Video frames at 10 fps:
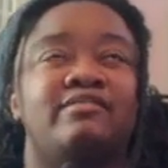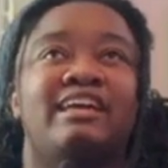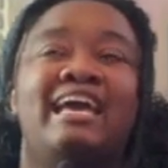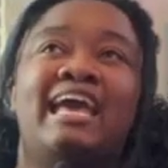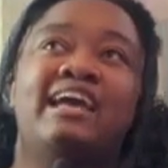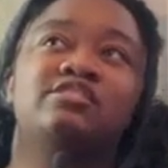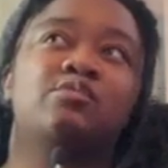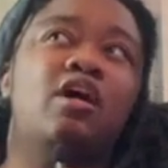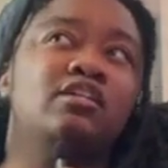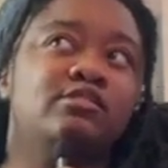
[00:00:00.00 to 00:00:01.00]
And so
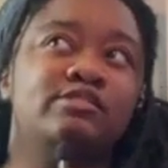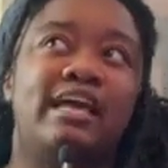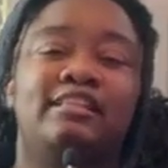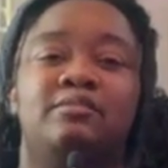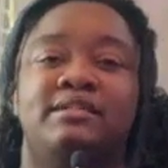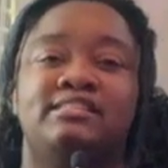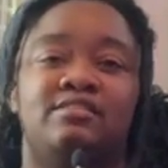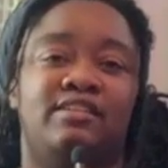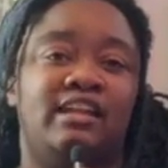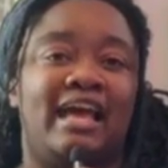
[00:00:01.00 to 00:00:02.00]
all those elements
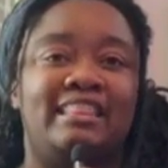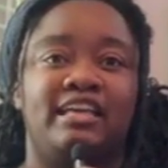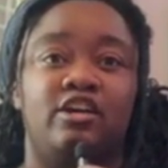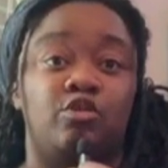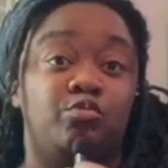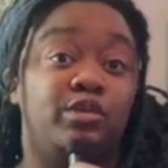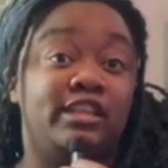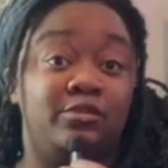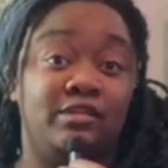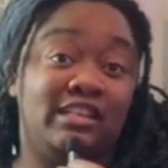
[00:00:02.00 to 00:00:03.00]
of it, I think, are
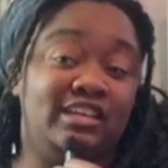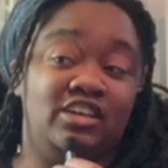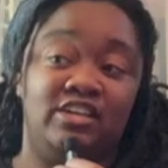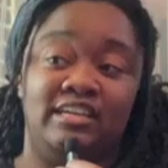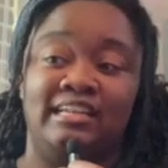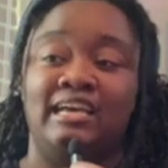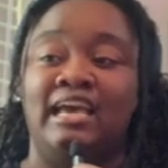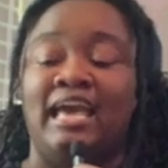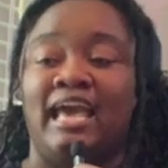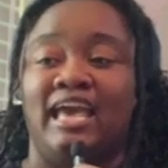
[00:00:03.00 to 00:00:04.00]
really, really good
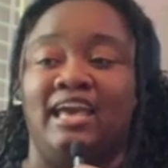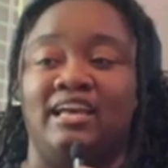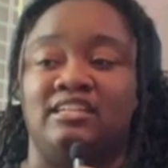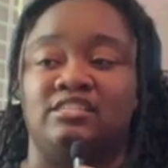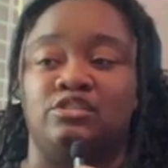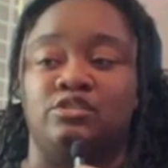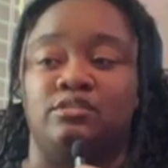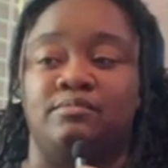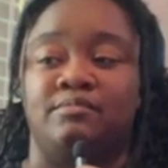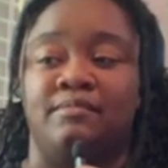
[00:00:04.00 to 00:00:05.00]
and
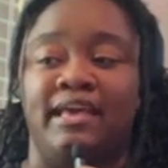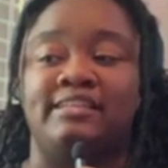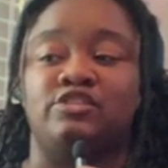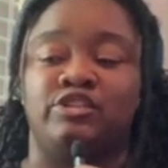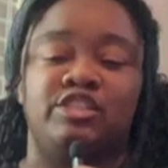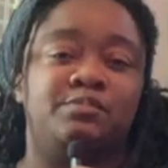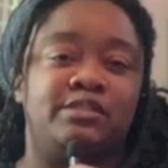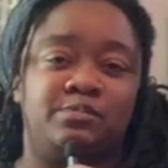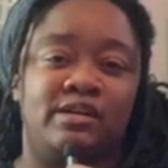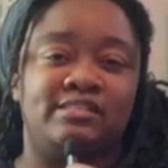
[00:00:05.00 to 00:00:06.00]
makes
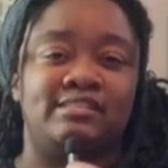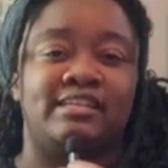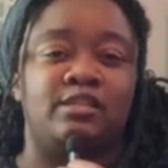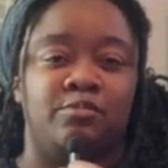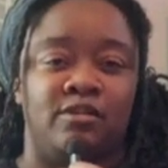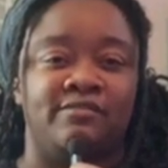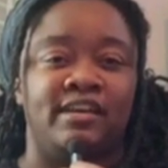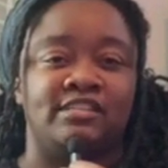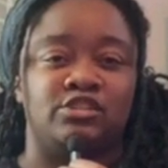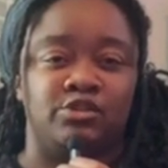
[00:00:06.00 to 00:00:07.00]
Christmas Presents like the
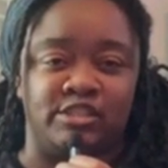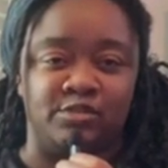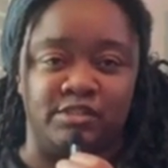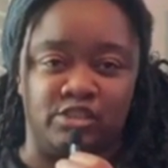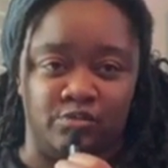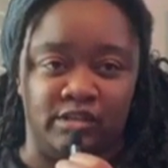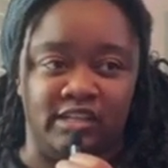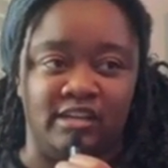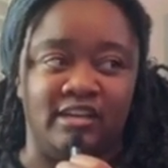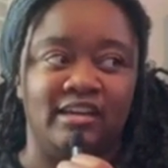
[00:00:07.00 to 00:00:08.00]
perfect Christmas
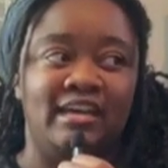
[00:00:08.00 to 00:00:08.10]
thriller.